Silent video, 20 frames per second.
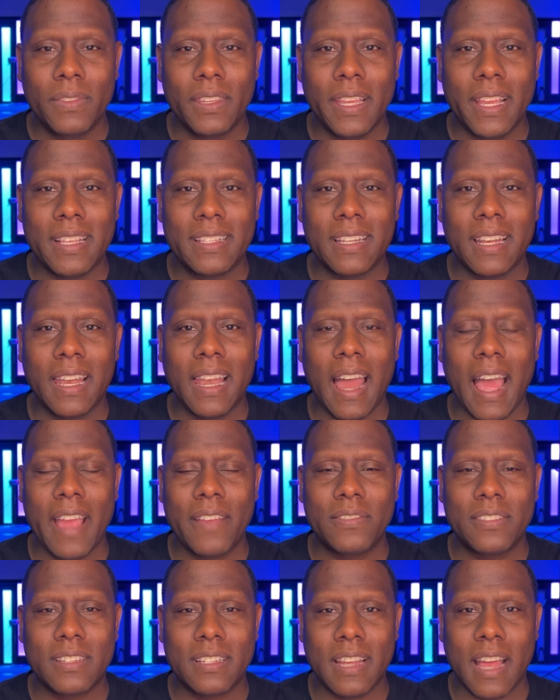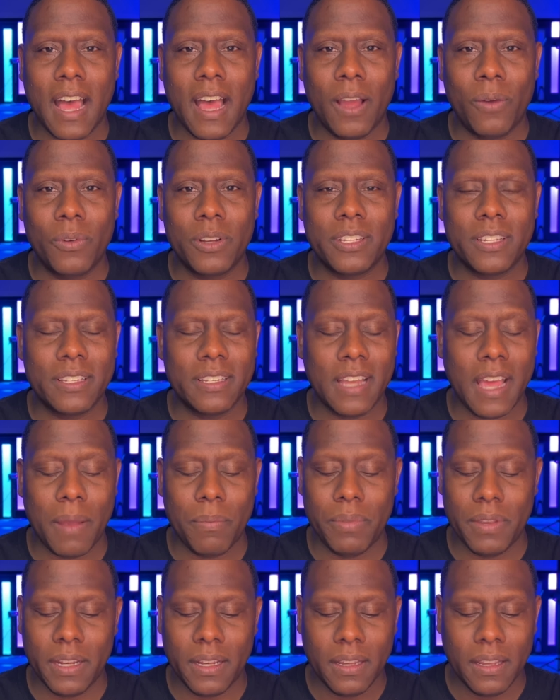his lifestyle, which has
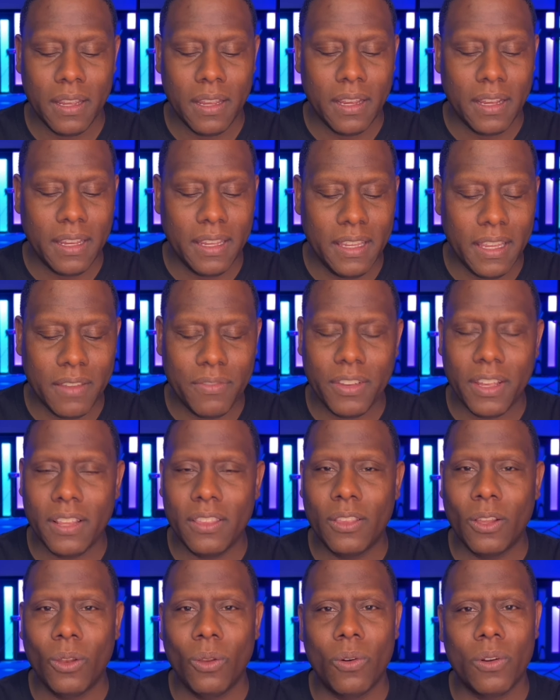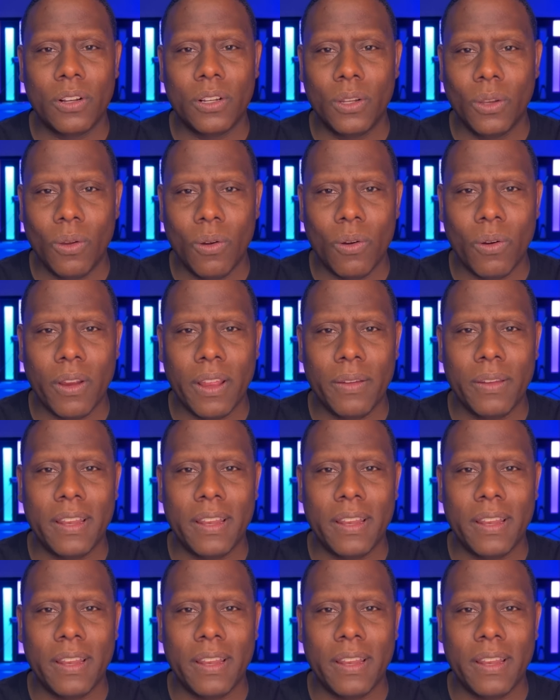not been giving the Lord glory.